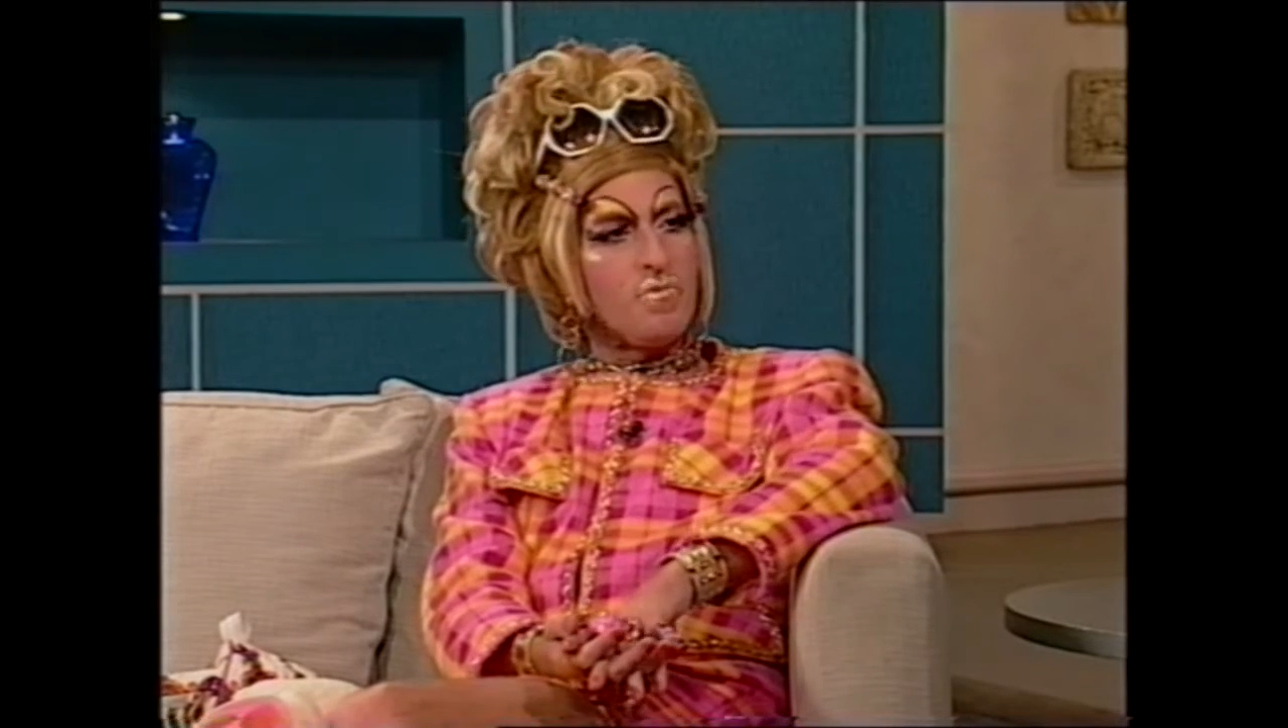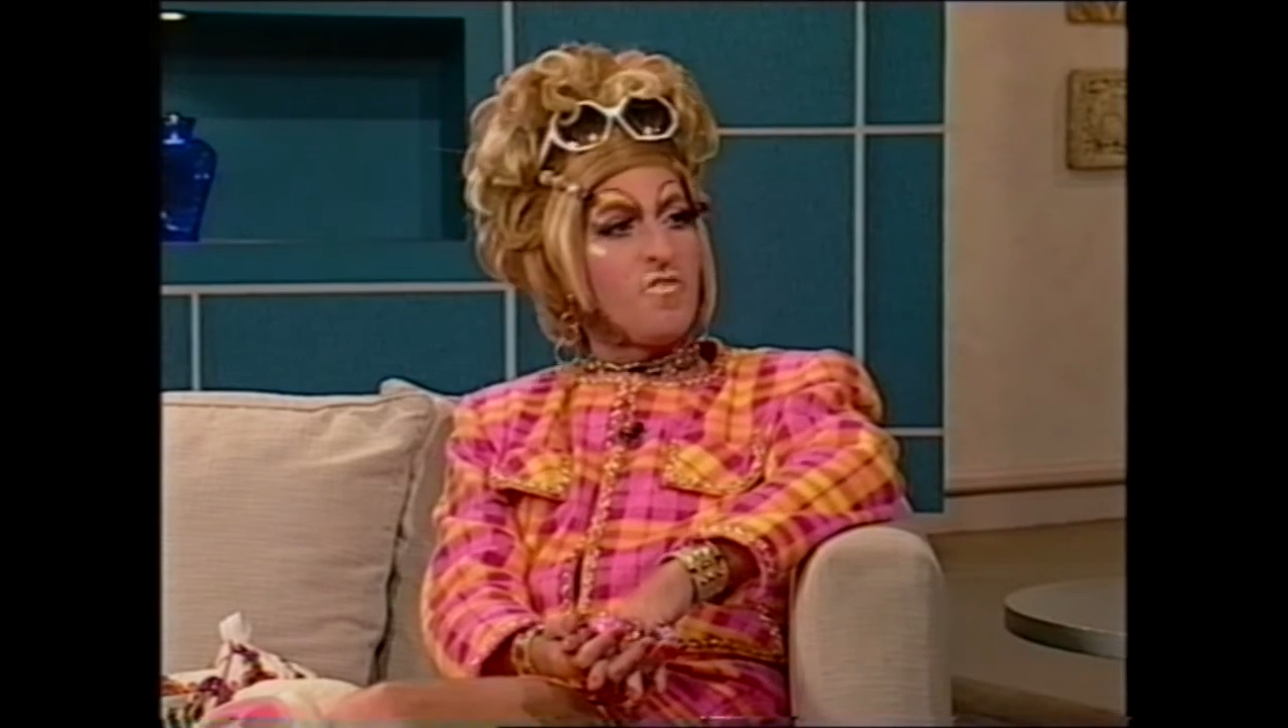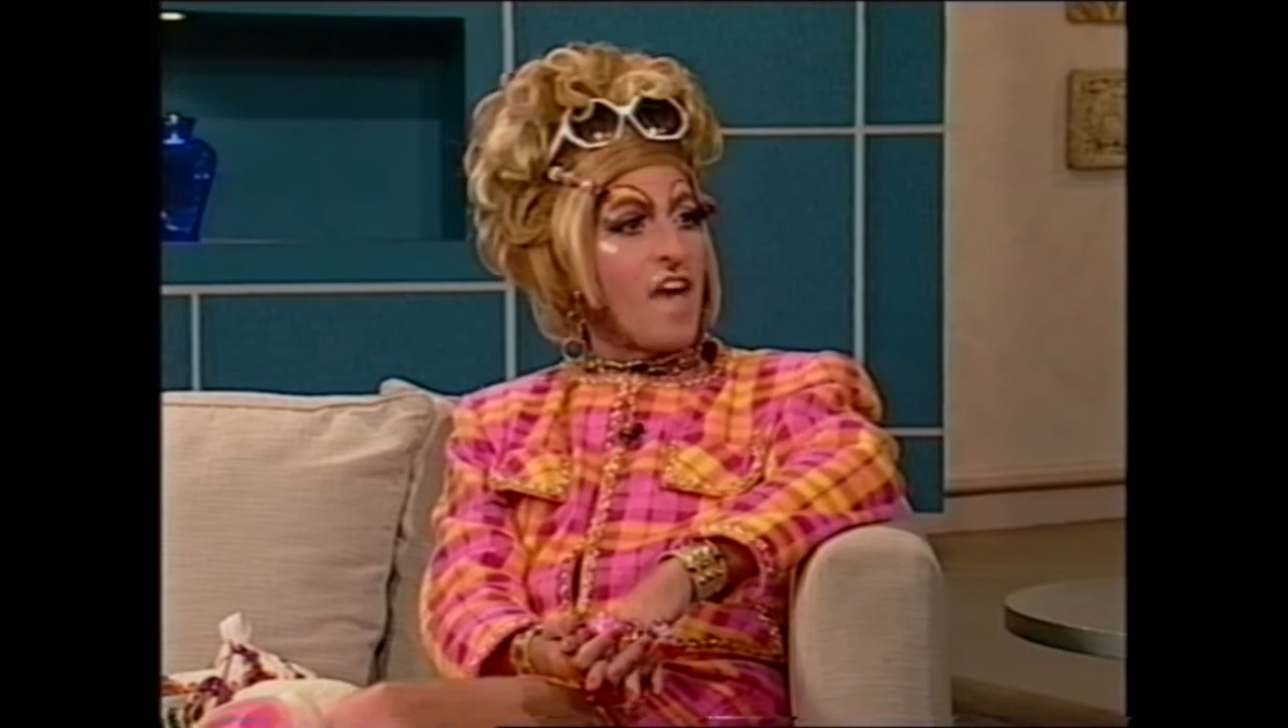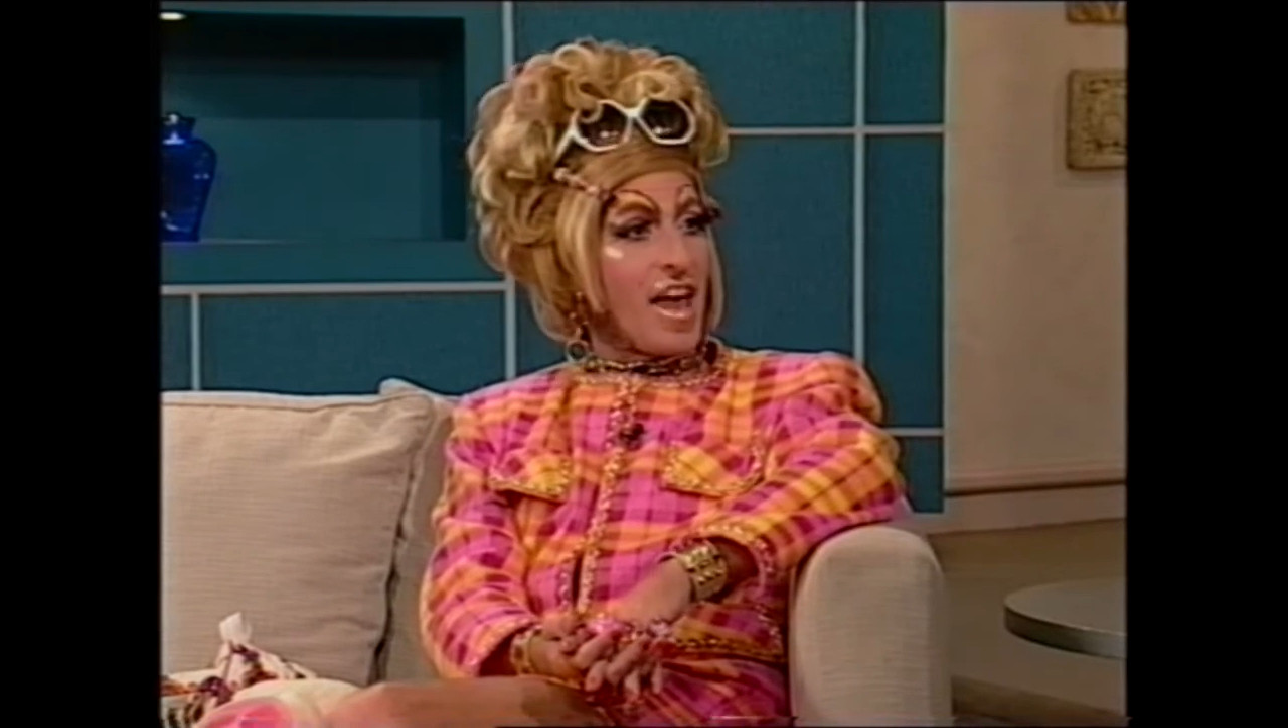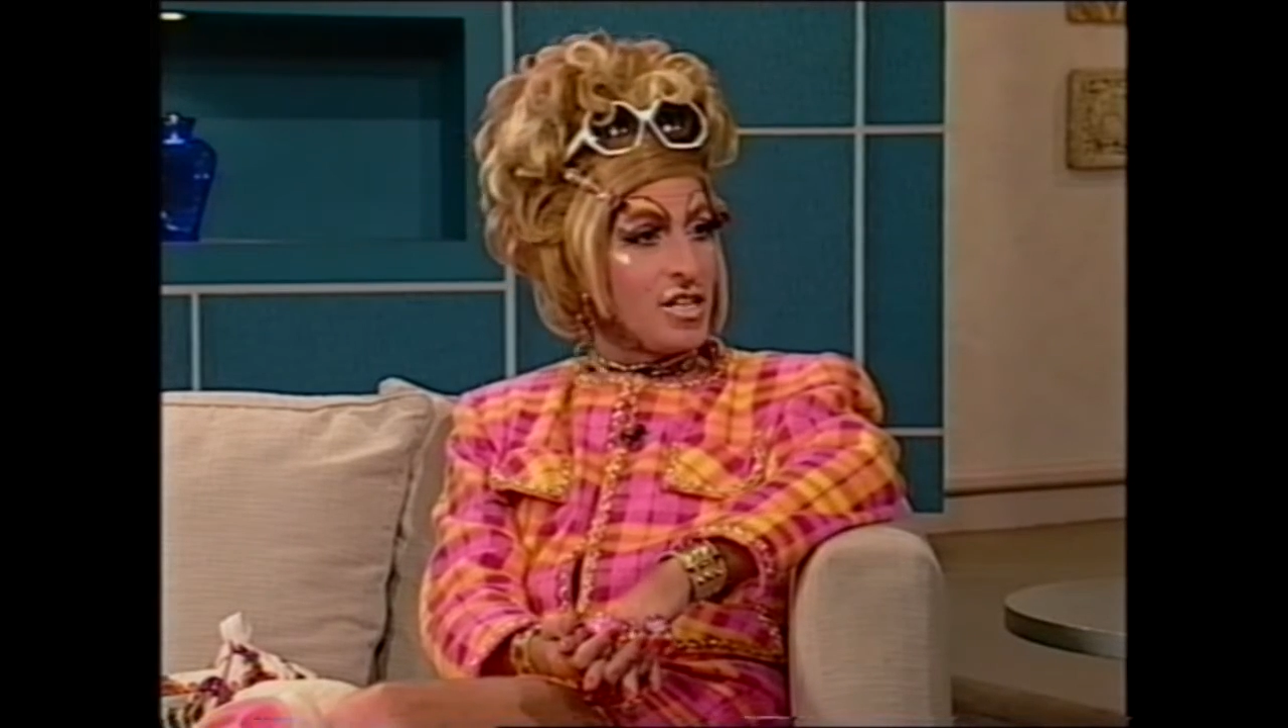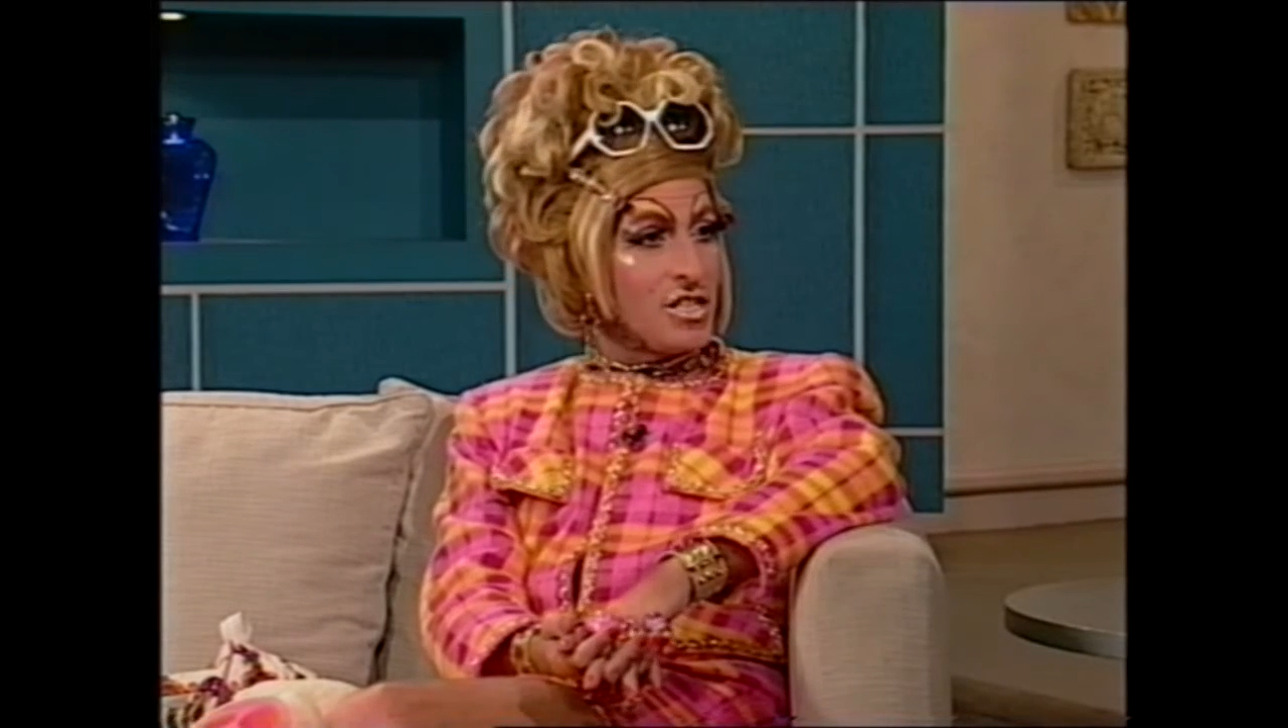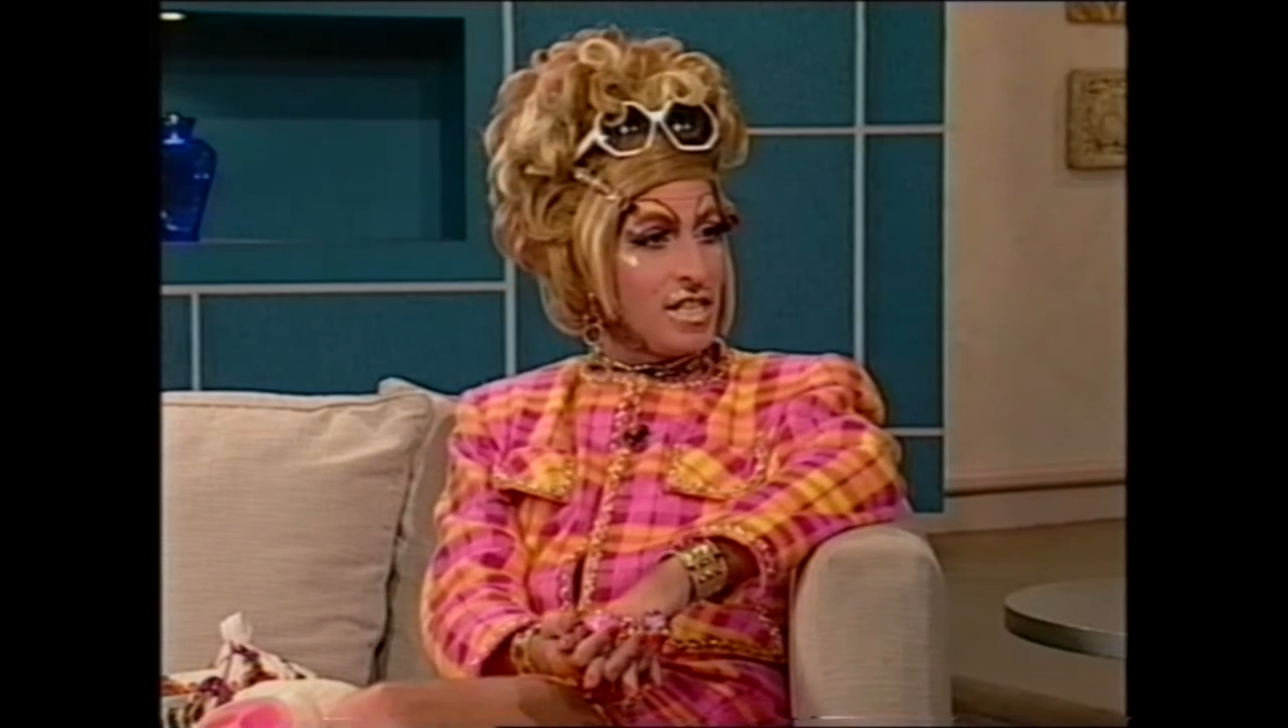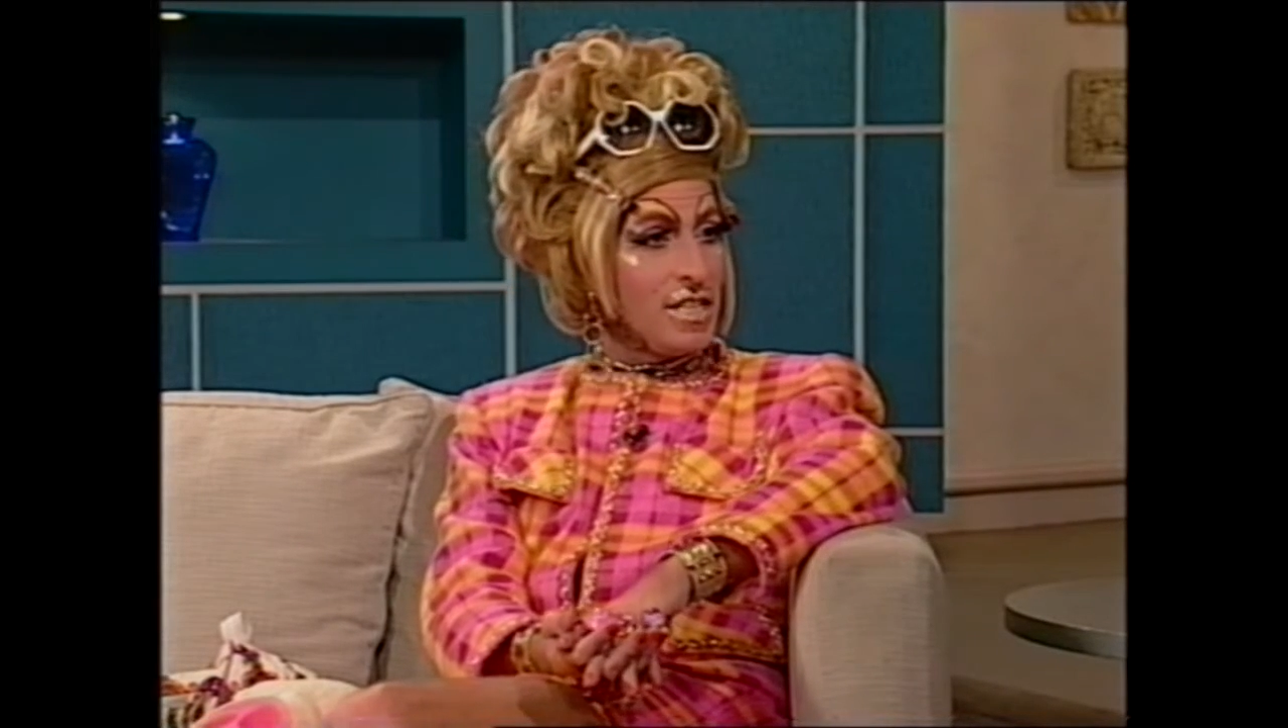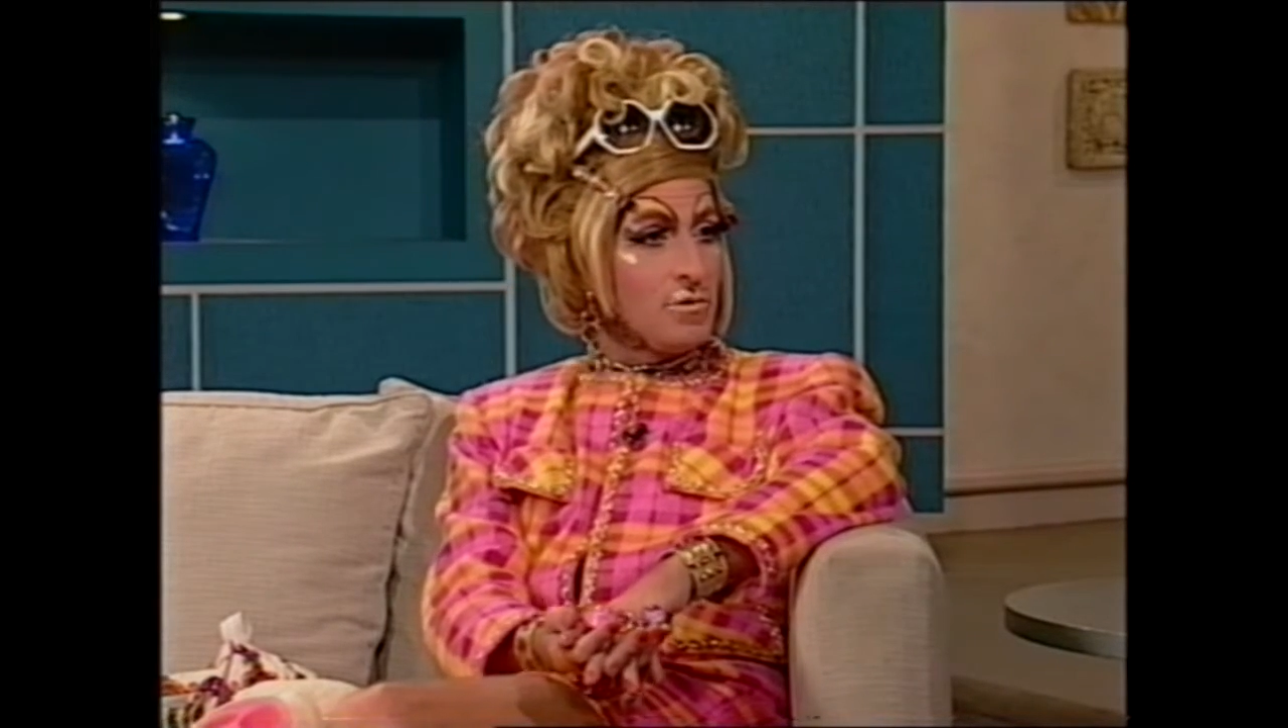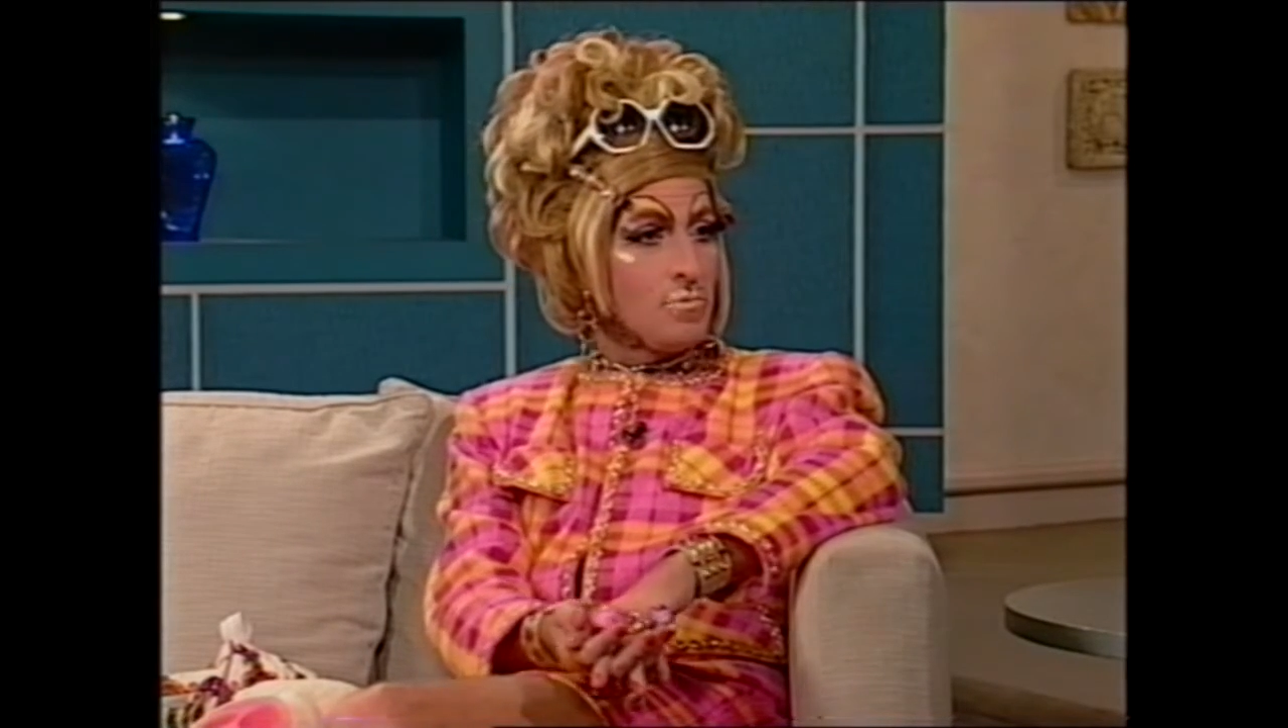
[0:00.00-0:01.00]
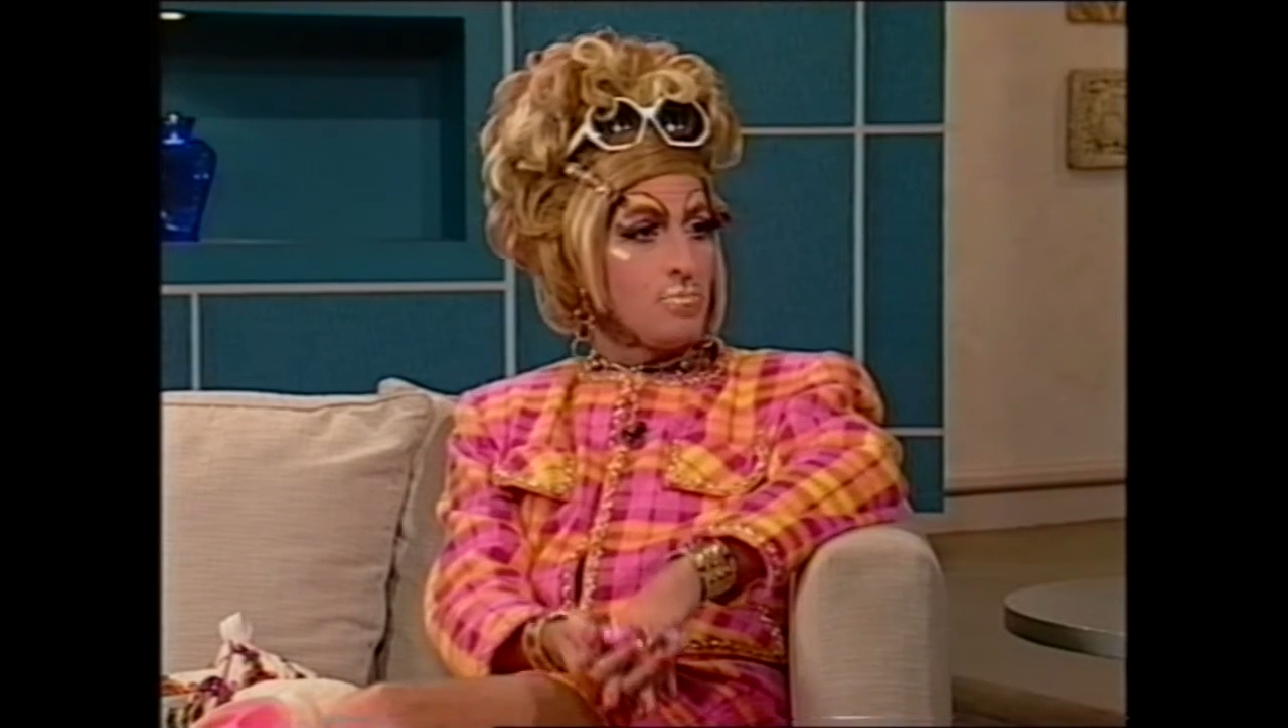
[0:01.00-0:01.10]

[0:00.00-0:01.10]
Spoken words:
vanity,